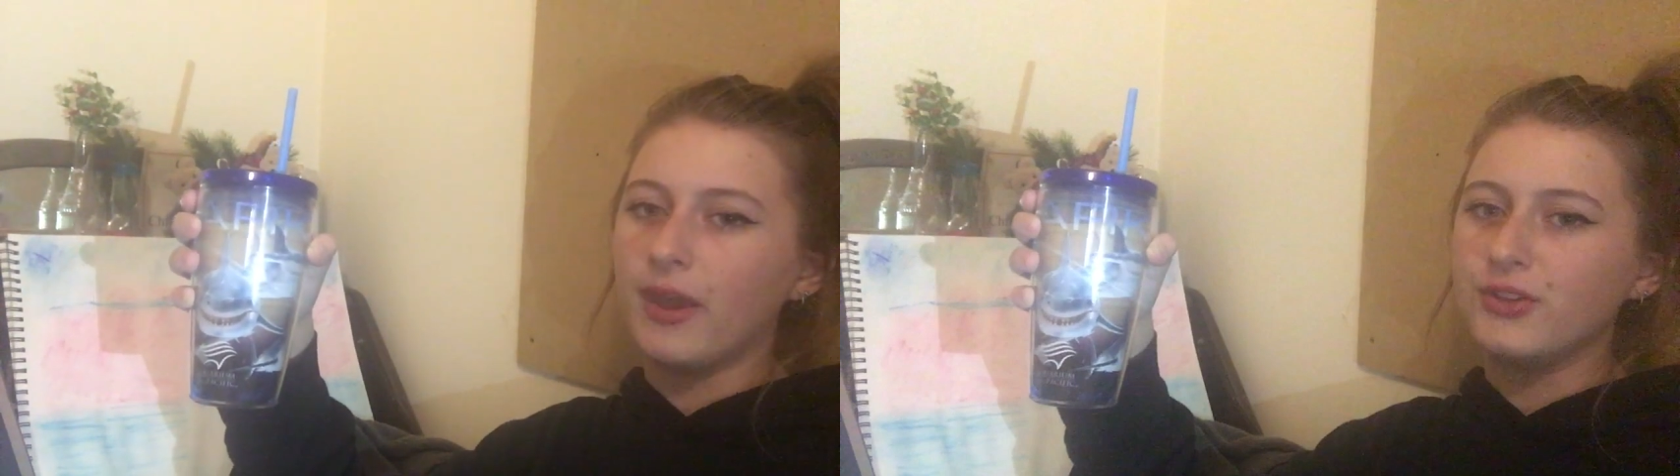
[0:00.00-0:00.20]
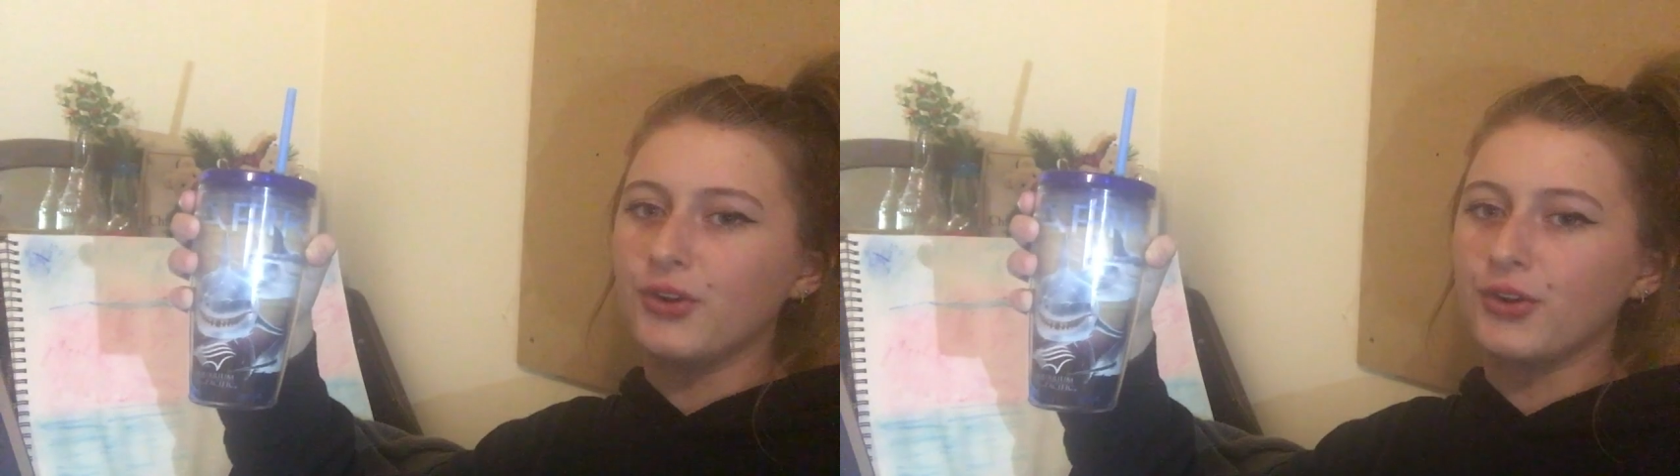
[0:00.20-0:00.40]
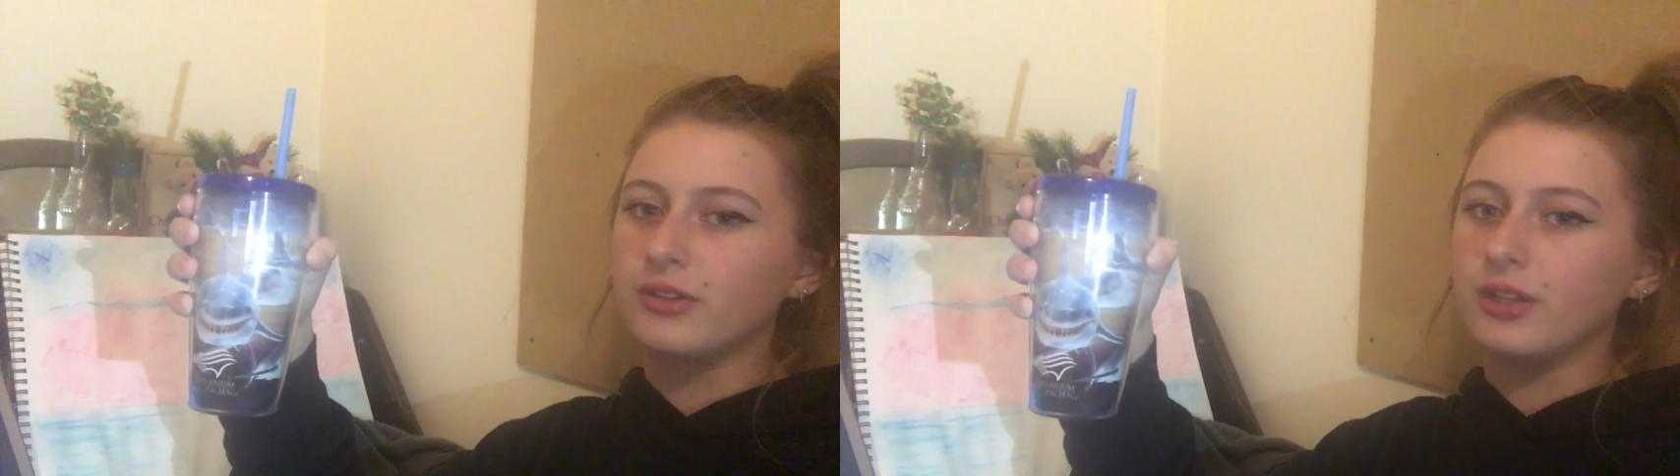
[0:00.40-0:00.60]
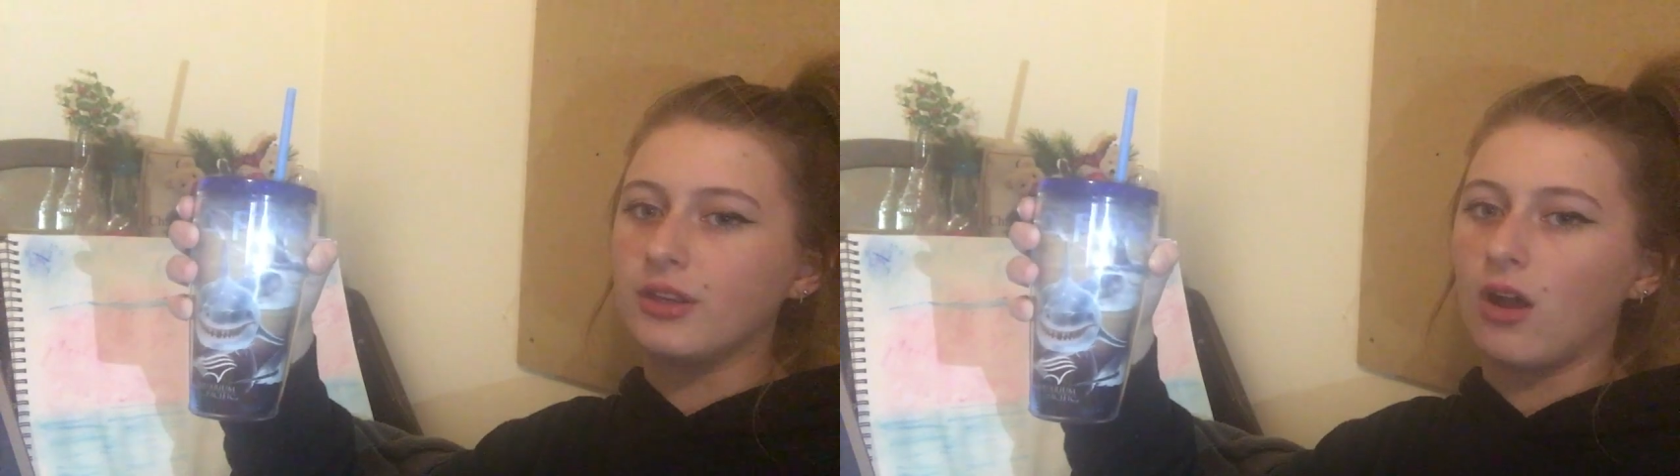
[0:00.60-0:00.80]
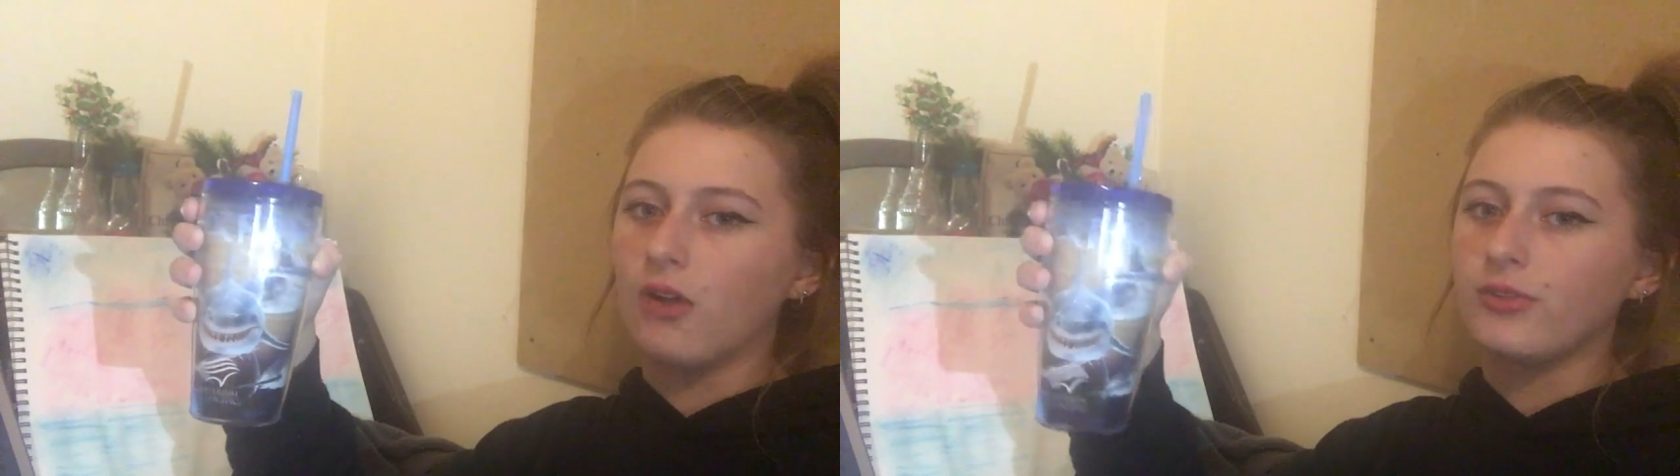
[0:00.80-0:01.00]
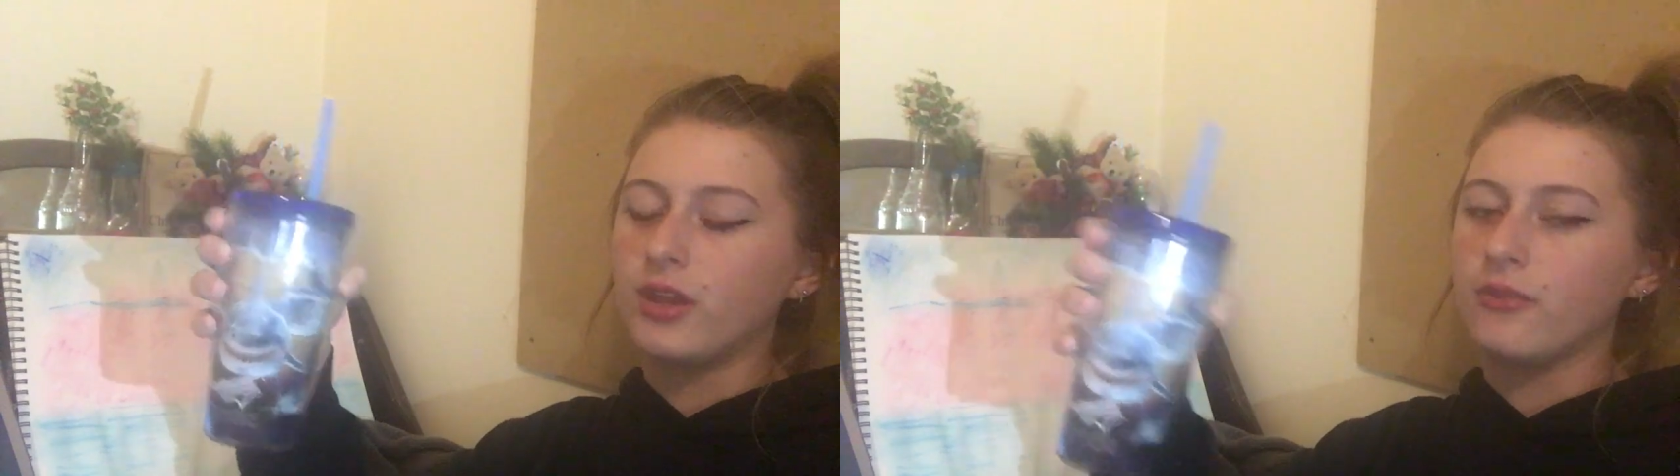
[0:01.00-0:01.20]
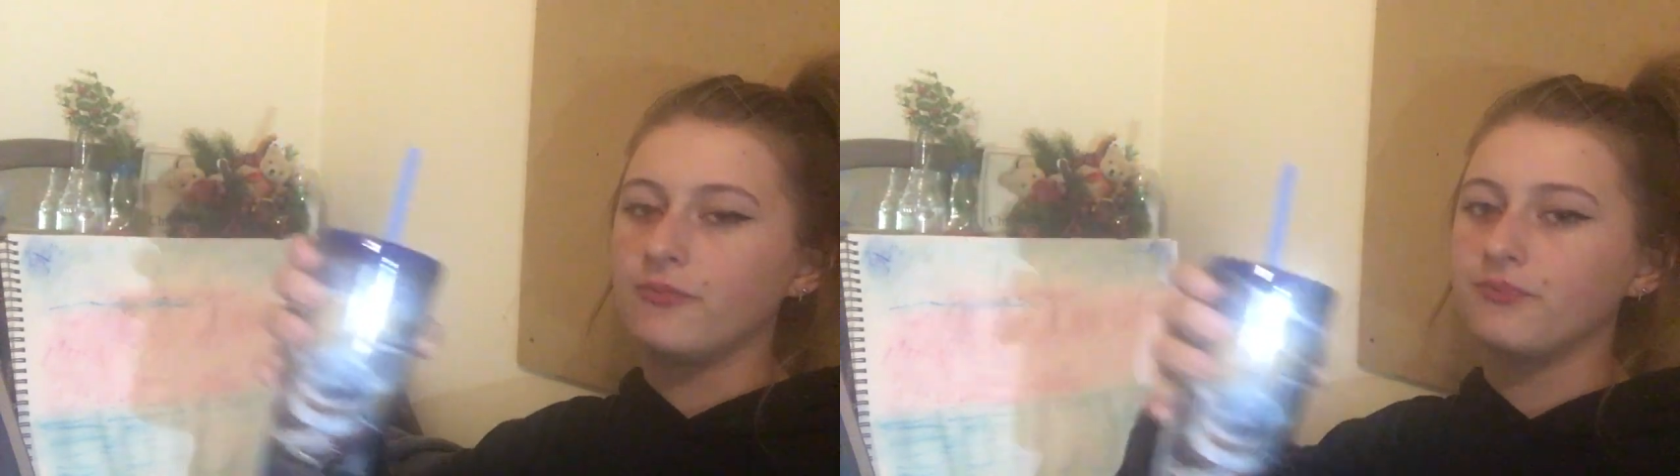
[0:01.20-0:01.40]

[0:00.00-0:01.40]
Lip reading: gurgling coffee.